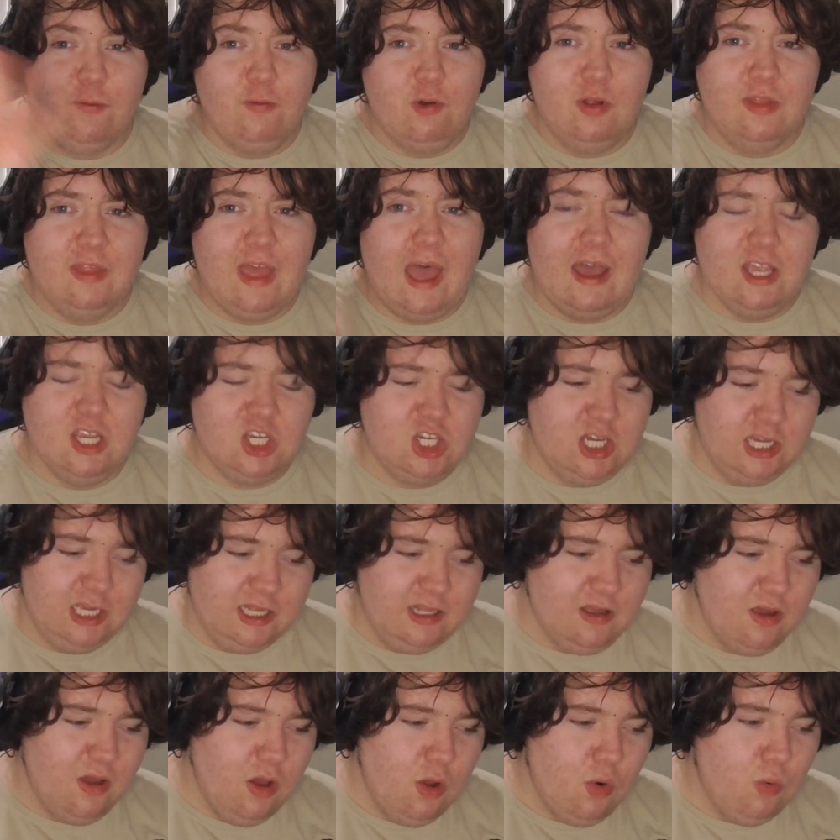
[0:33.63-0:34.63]
of all that
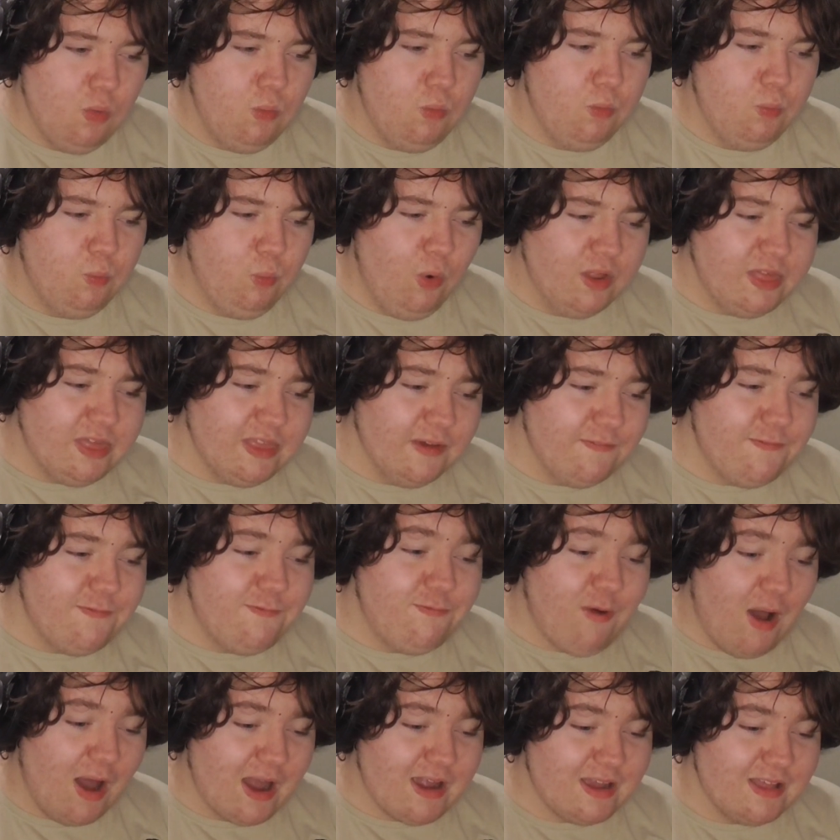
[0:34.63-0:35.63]
shit. What the
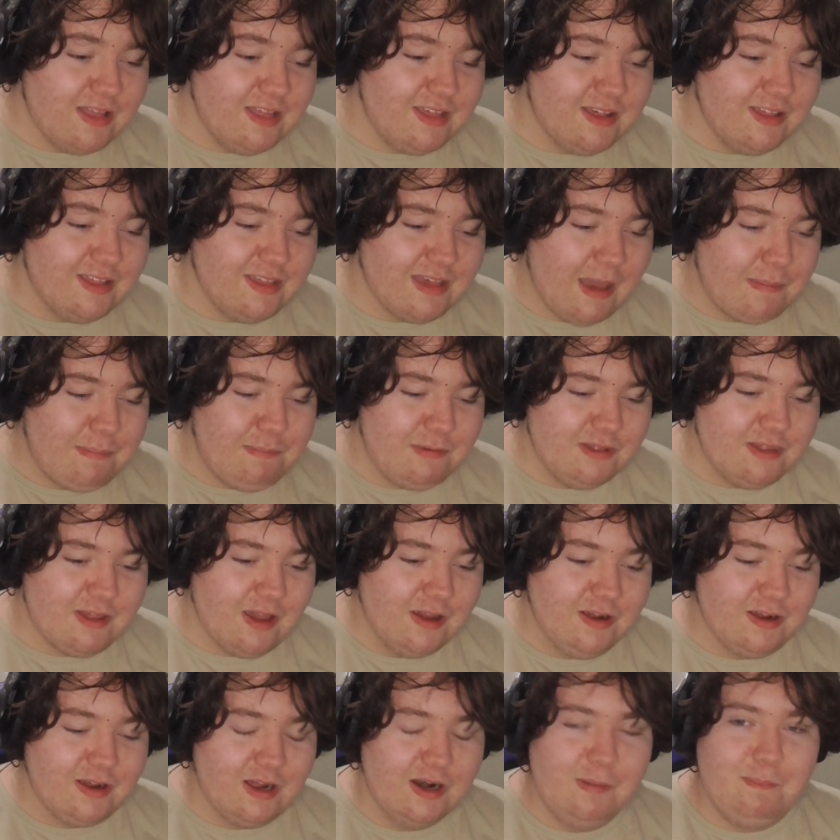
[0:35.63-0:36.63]
fuck is this
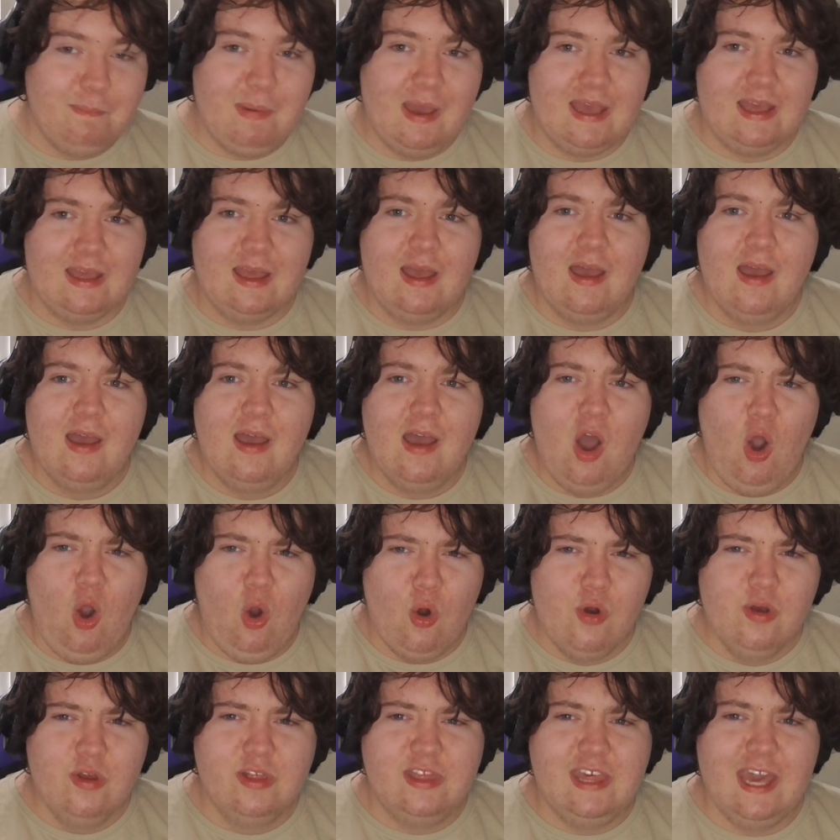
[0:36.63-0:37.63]
episode gonna be?
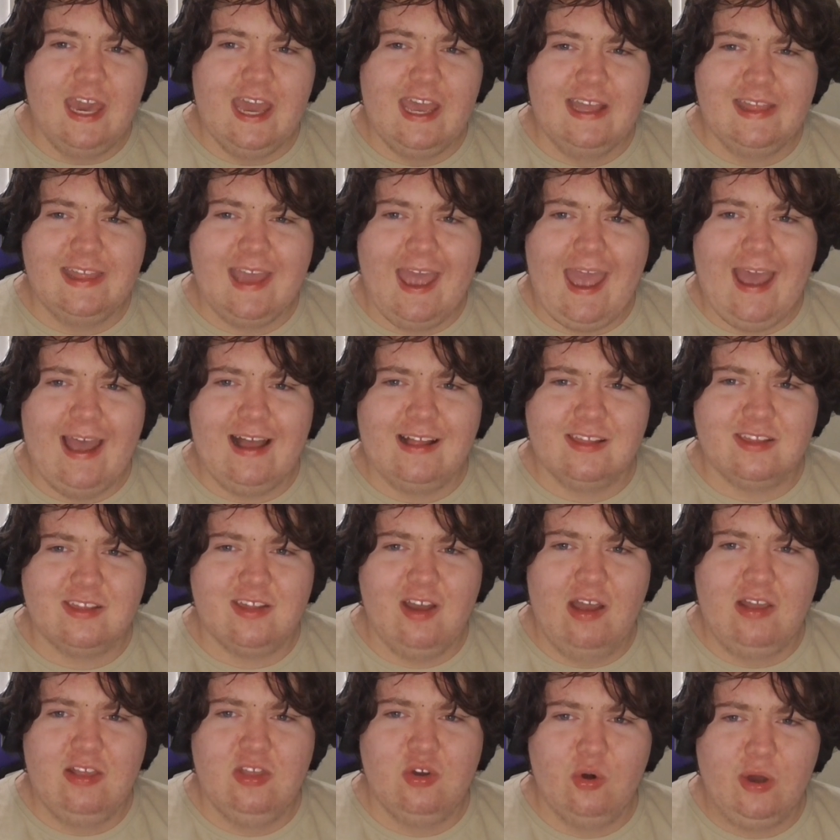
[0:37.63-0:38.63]
O T, the
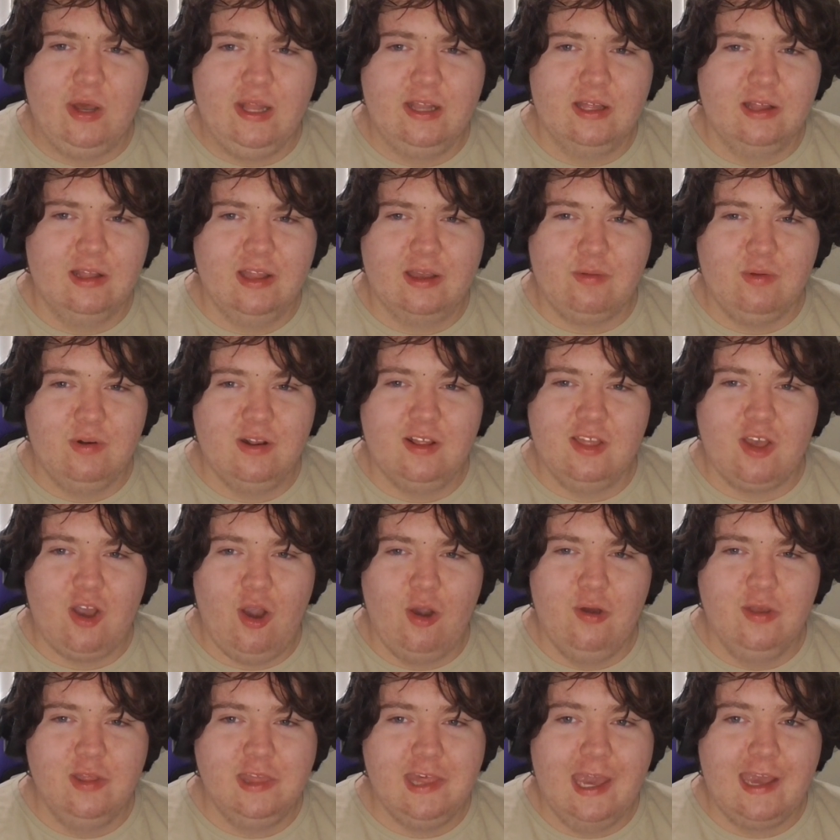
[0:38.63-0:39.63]
outside toilet. Like, what does
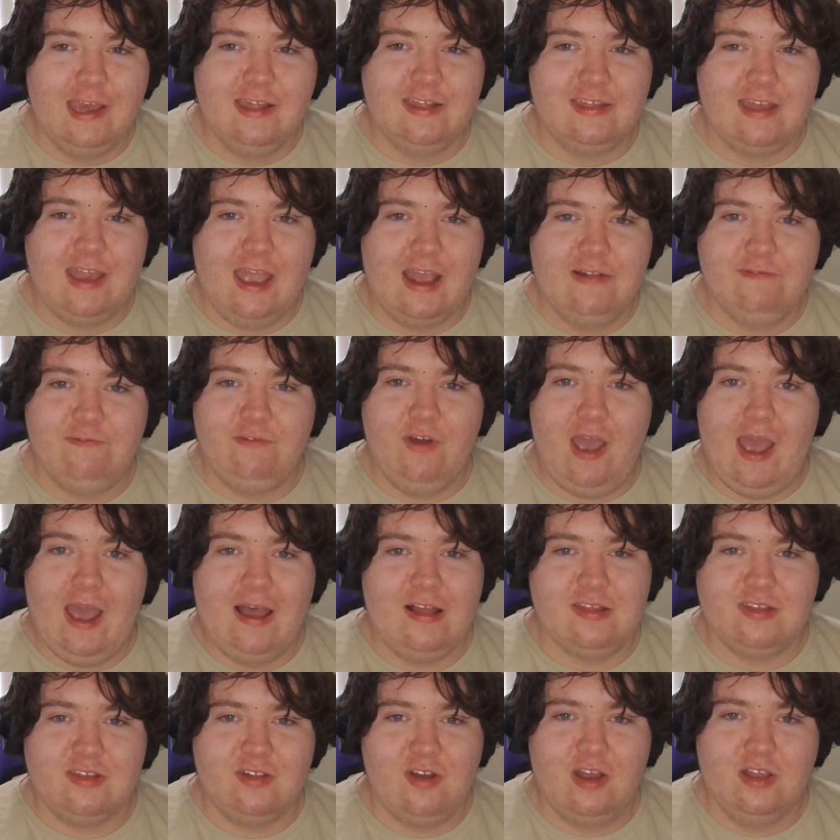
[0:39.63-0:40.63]
O T stand for?
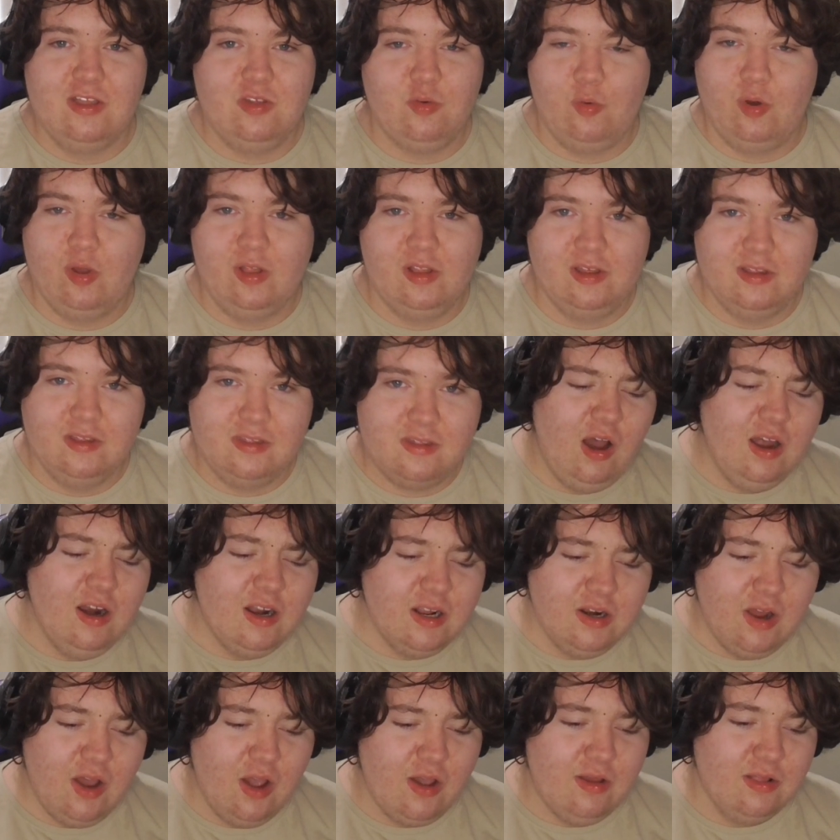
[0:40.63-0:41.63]
Outside toilet? I
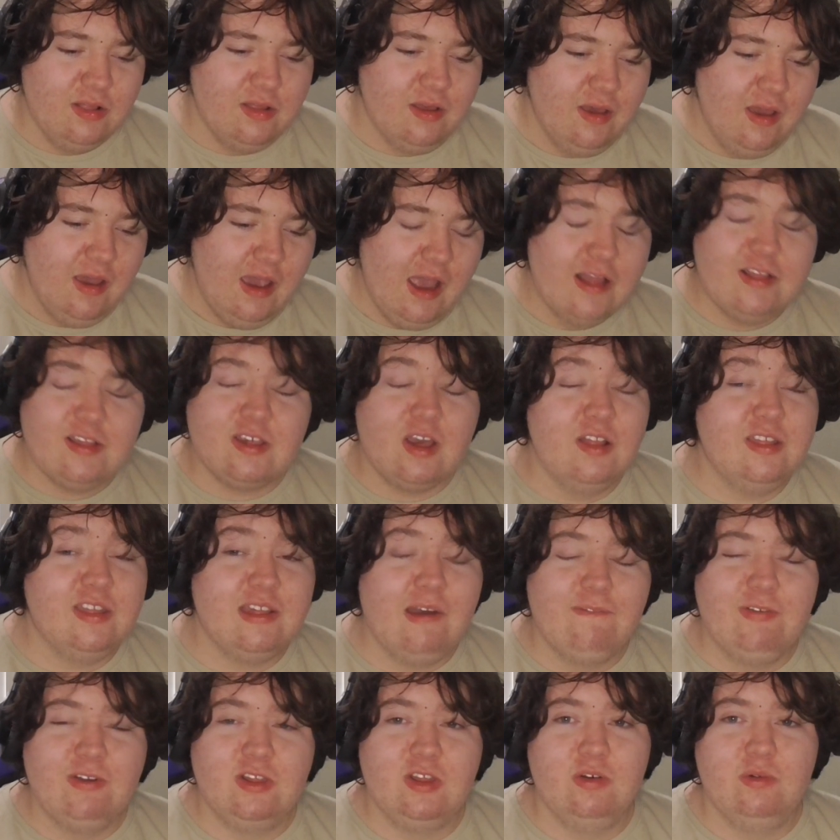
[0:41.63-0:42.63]
don't know. It's got
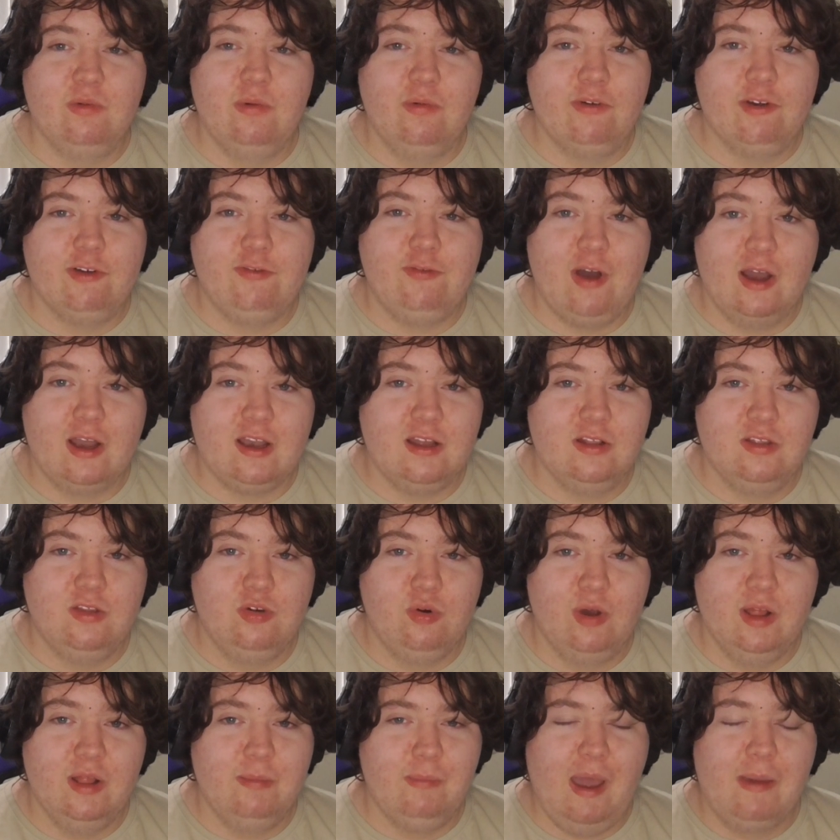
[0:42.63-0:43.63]
something to do with a fucking
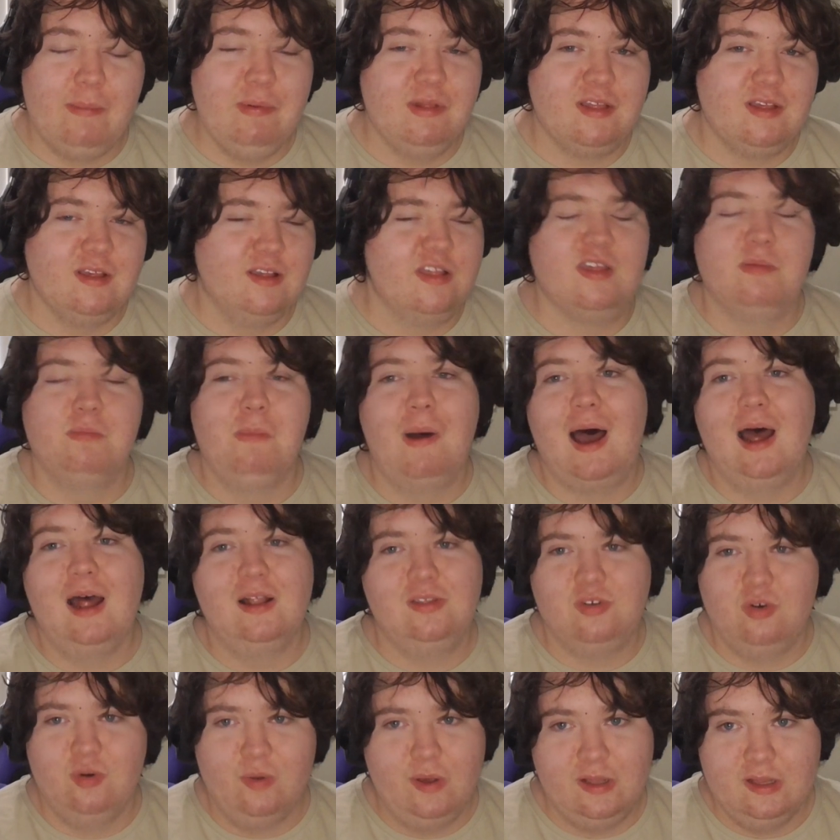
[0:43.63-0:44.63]
toilet. Maybe it's a
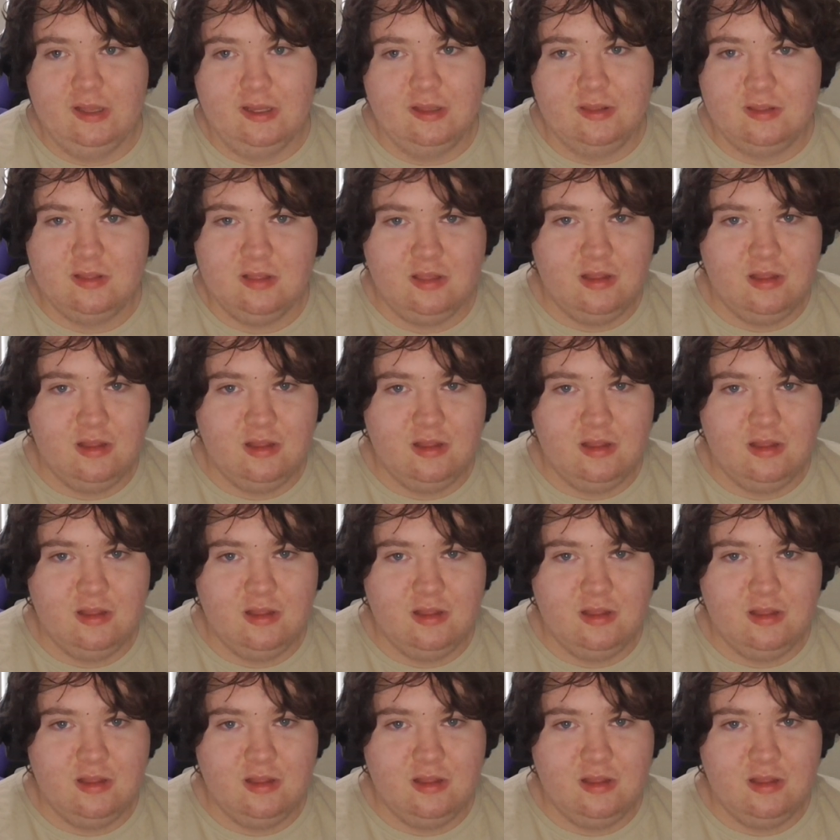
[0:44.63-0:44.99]
smart toilet.